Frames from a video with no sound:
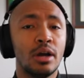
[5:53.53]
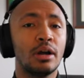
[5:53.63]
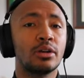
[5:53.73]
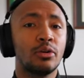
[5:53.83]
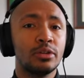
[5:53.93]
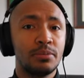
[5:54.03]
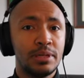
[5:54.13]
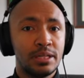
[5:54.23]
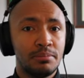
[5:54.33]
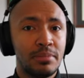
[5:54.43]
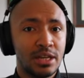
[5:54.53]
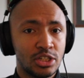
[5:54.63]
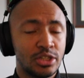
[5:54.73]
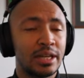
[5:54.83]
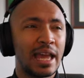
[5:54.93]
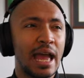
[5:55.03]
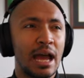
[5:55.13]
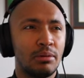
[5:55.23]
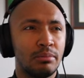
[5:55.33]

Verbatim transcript: are going to be diminishing how